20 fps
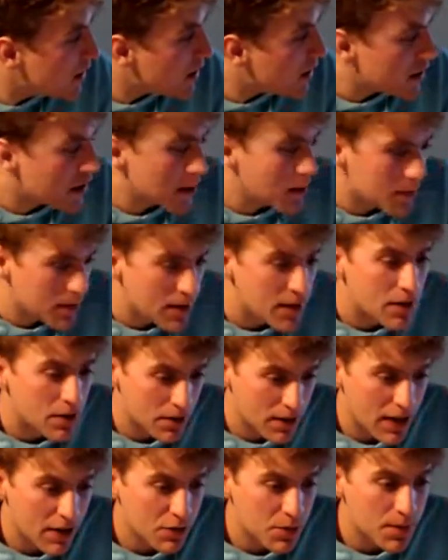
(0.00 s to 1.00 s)

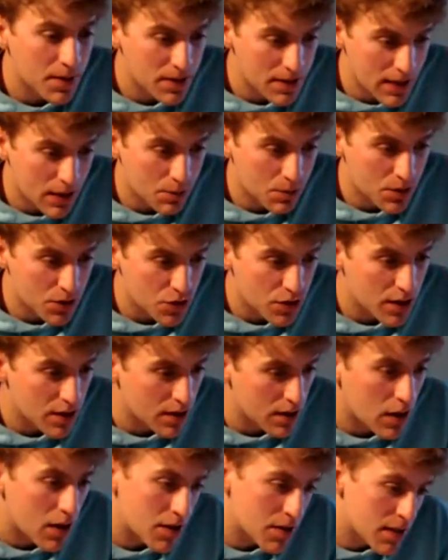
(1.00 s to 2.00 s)
It'll have to be a downward
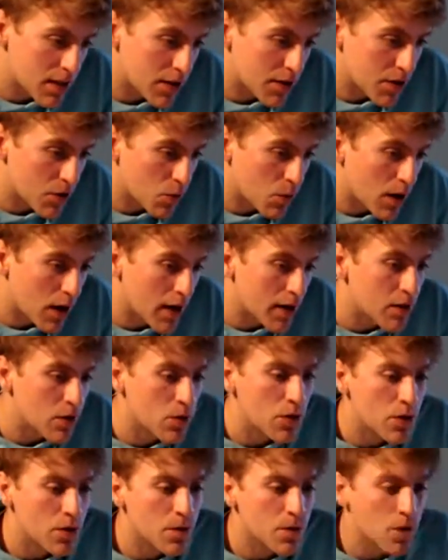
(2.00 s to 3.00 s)
trend Ontario-wide in
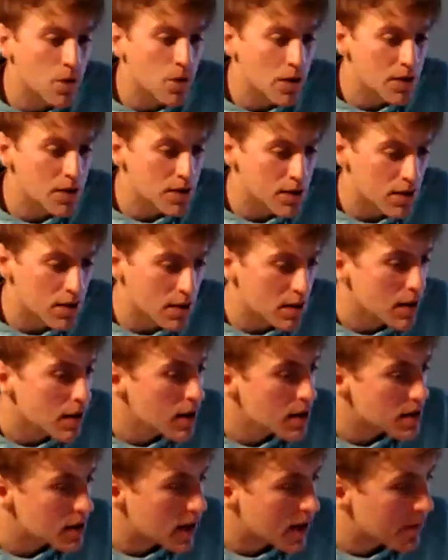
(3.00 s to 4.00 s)
order for us to
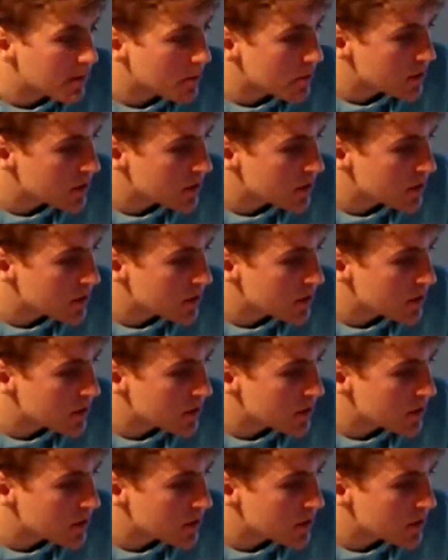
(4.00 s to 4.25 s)
have those